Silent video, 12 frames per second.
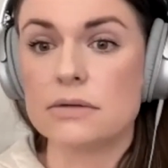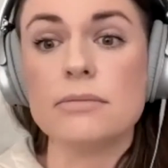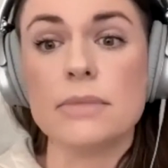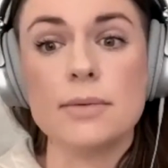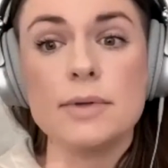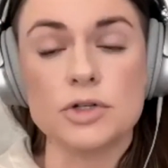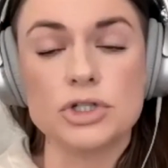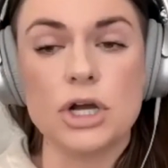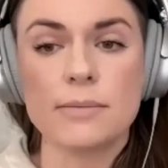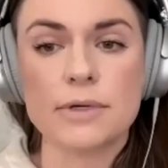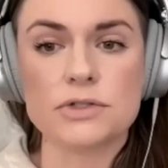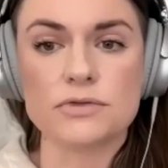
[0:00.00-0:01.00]
maybe their
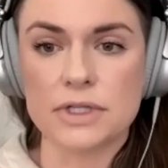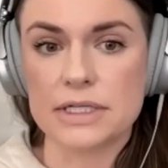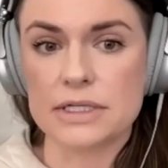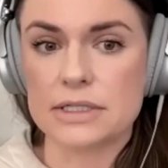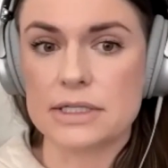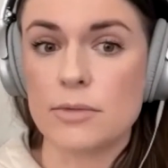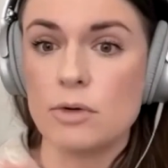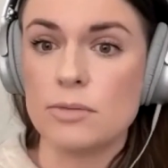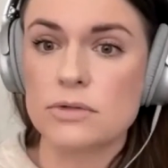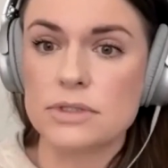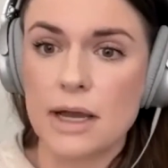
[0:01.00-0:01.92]
trauma is related to them almost not